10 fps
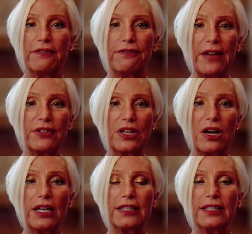
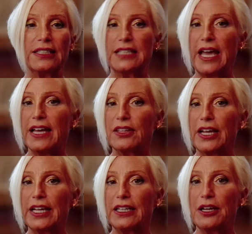favicon,
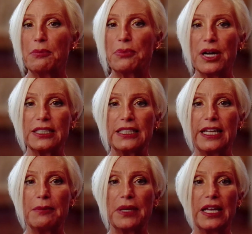tagline, product
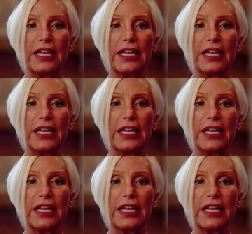name,